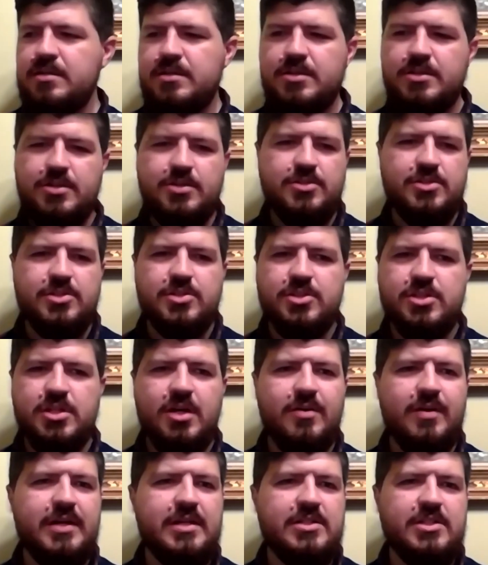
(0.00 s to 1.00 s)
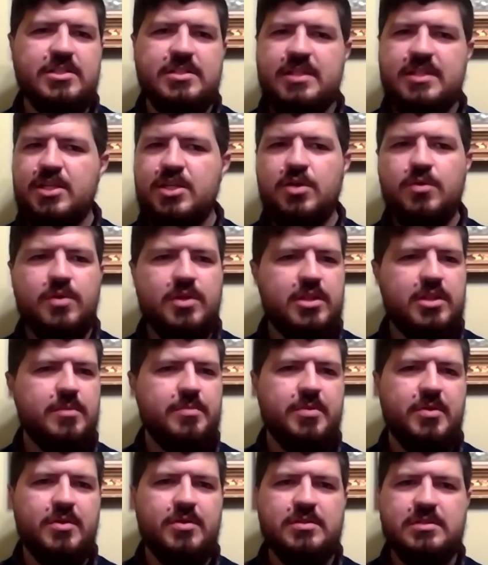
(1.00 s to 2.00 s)
You just go in just like you would at the
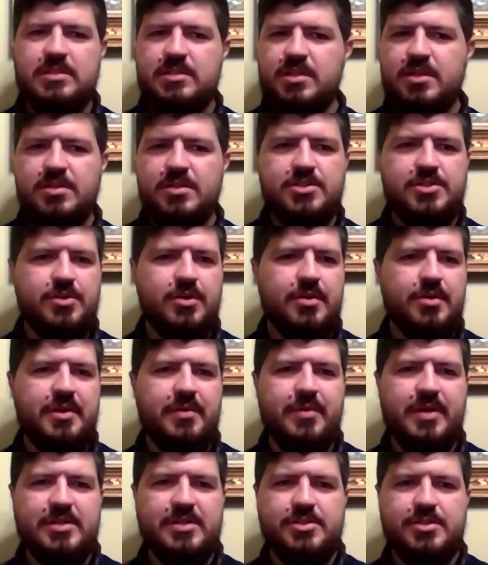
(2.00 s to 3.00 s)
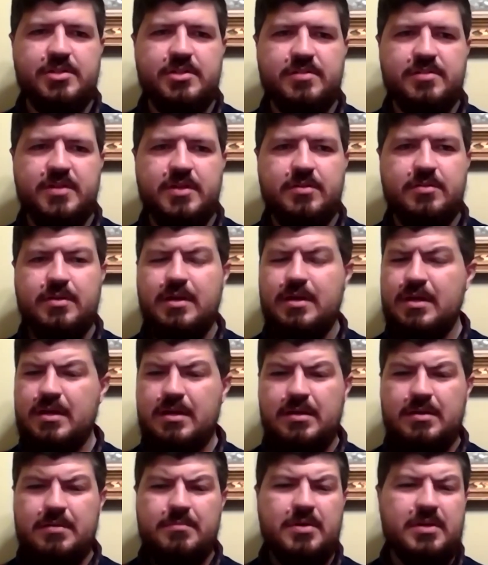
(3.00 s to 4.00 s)
polls, as long as you're already registered to vote.
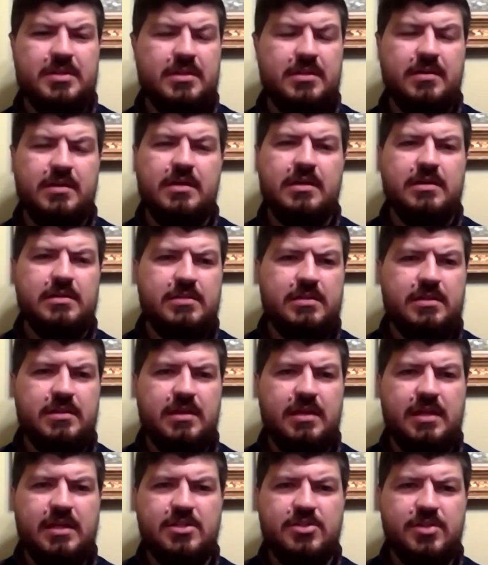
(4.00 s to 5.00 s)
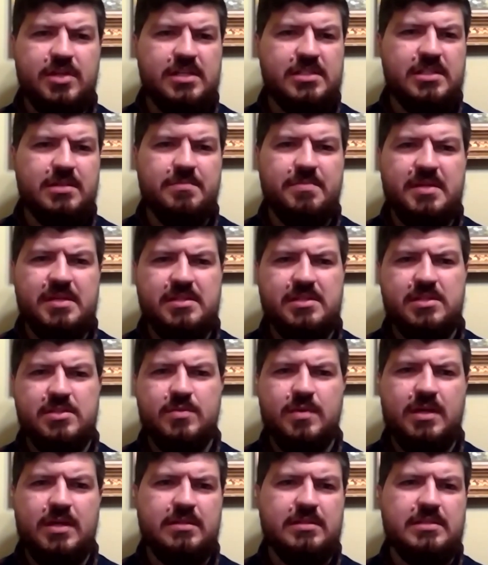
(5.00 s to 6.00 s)
But the the interesting piece as
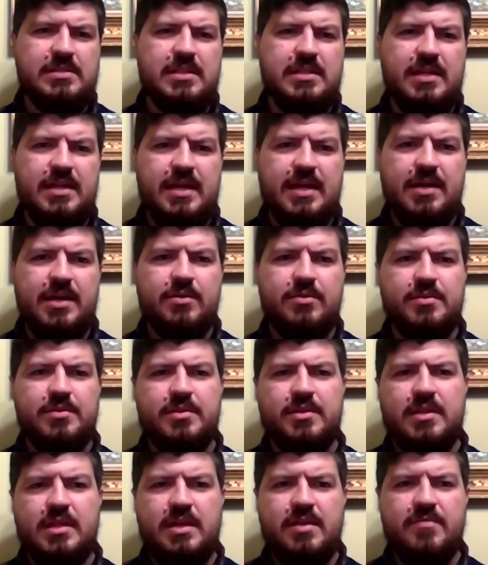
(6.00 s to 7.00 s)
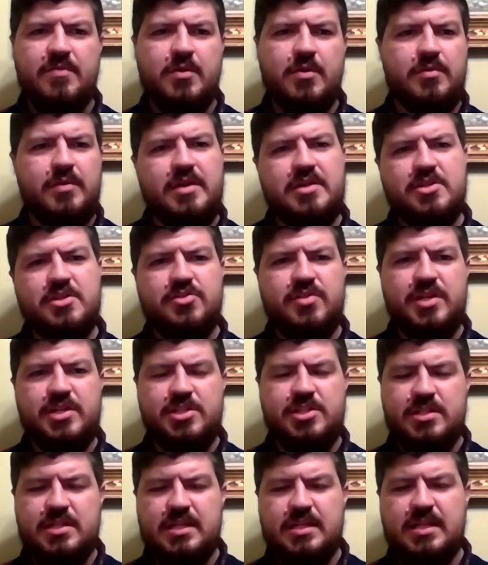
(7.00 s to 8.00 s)
well is that now the voter
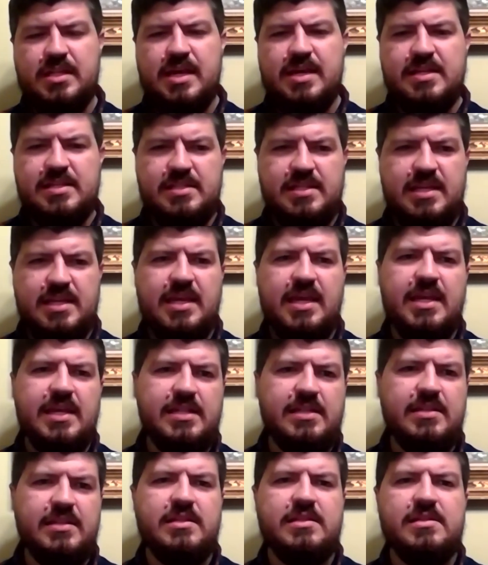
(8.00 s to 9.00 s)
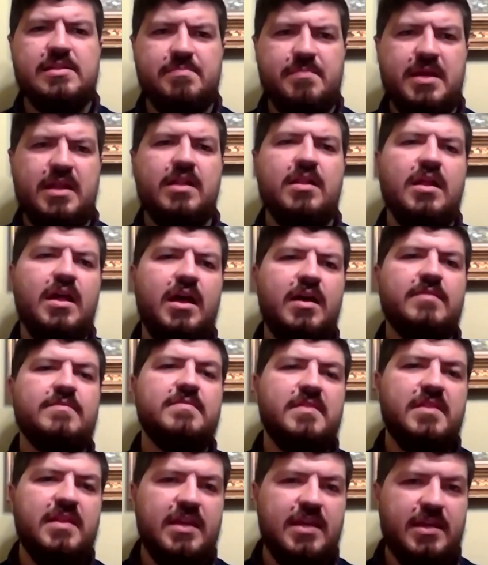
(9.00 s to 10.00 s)
registration deadline is in the middle of
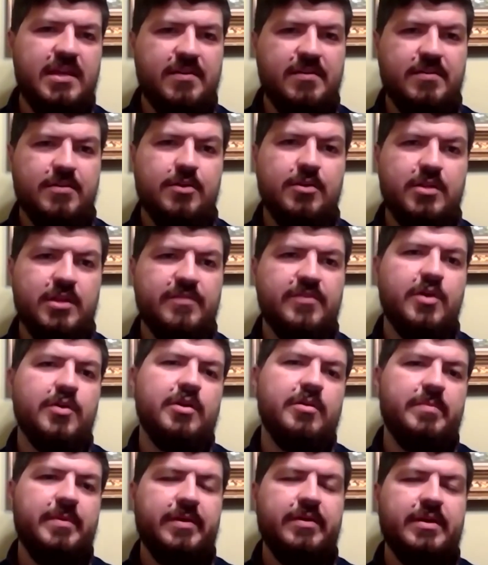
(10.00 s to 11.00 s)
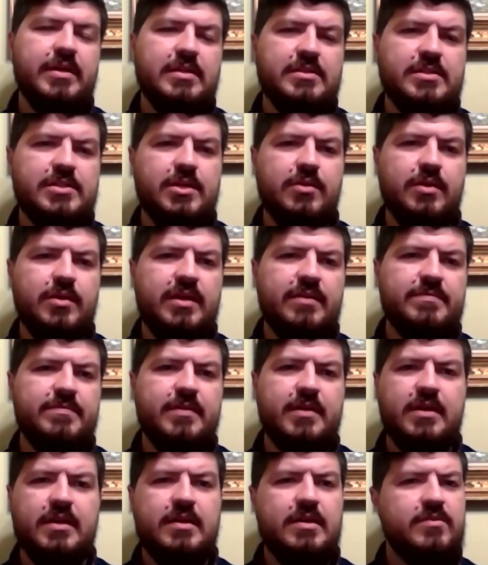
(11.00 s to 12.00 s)
the early voting period. So if
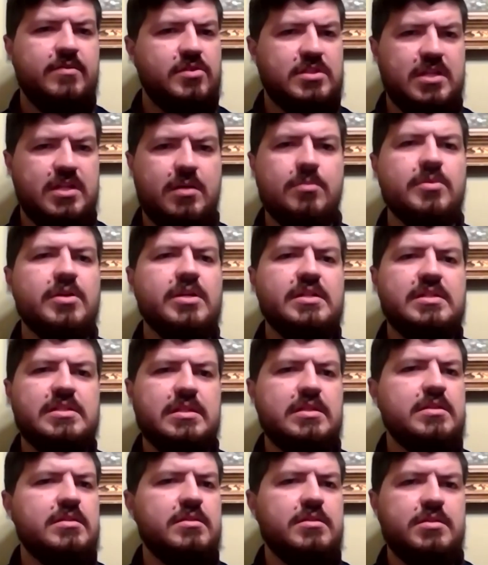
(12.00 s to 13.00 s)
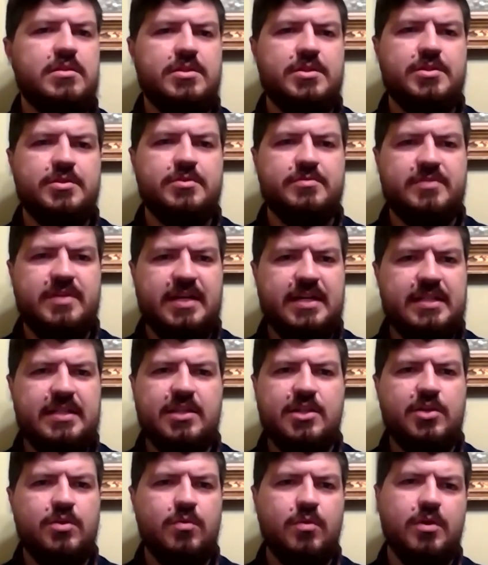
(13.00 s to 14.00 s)
for some reason you find that
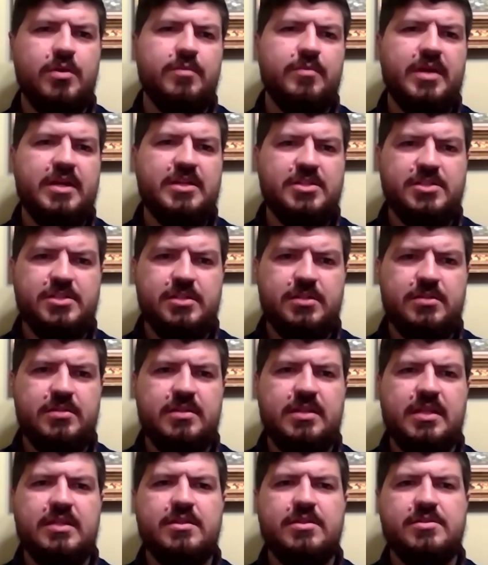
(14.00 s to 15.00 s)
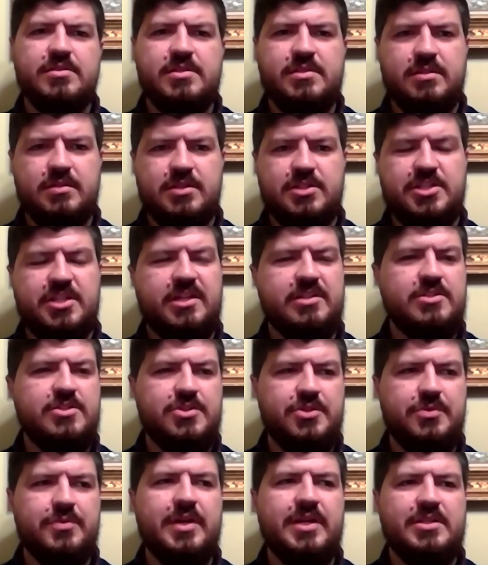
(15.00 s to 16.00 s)
you weren't registered, then there's still a chance
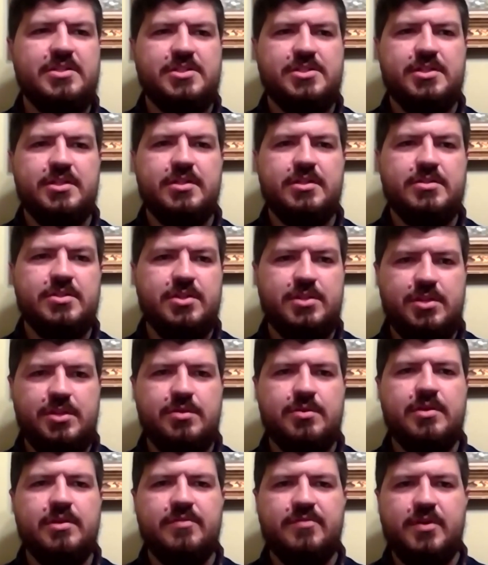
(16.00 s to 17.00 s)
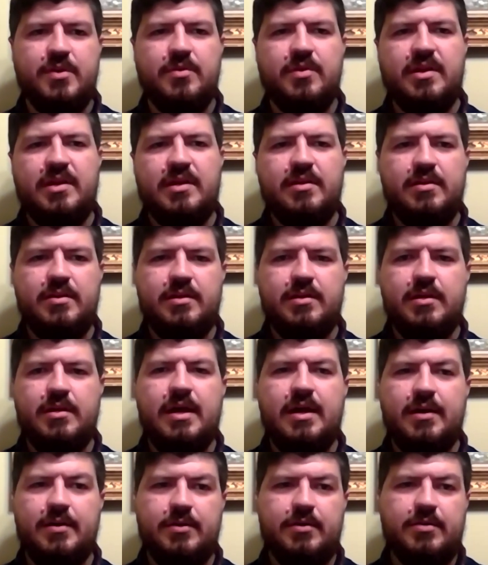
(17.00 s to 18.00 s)
to register so that you can vote
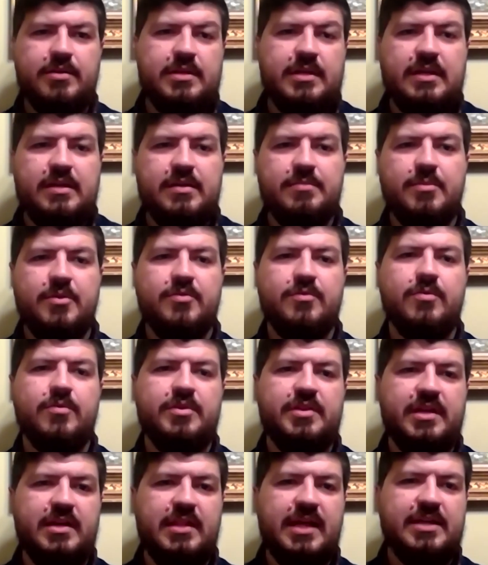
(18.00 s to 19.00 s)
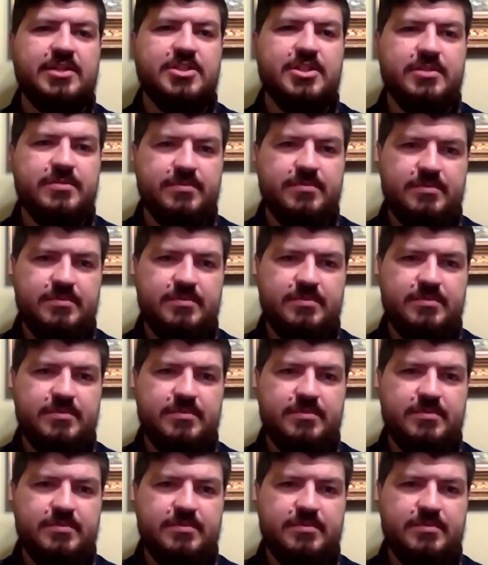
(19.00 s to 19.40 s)
uh, early before the election.